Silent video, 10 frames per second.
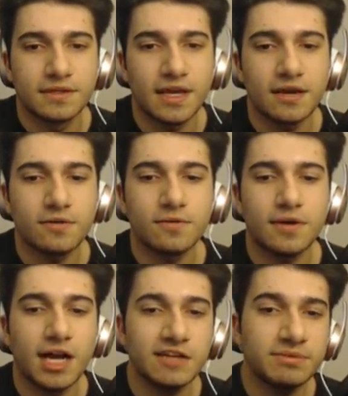Now,
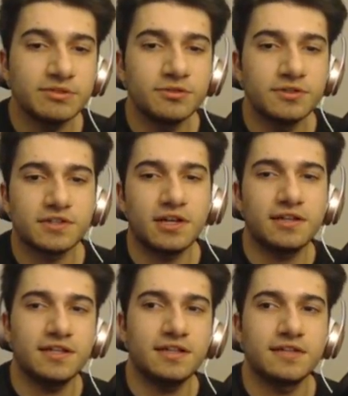I've been doing this a
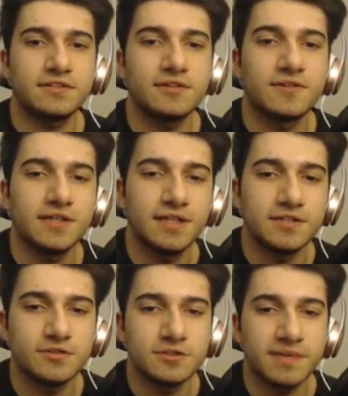lot lately as Loki,
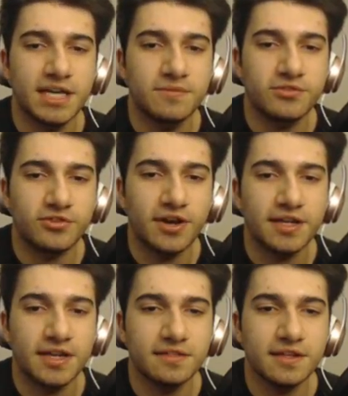is use my aim
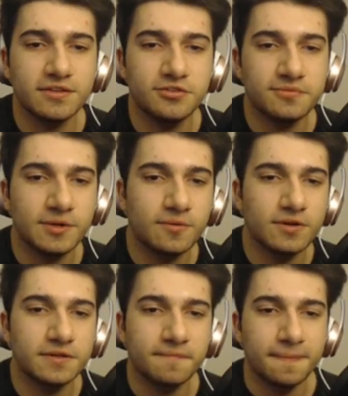strike and then use my
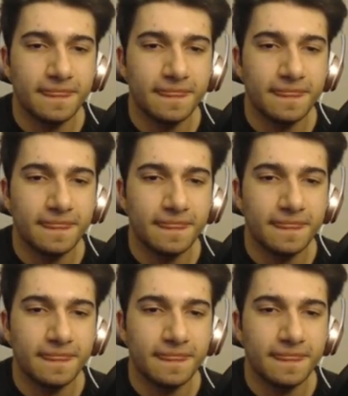one.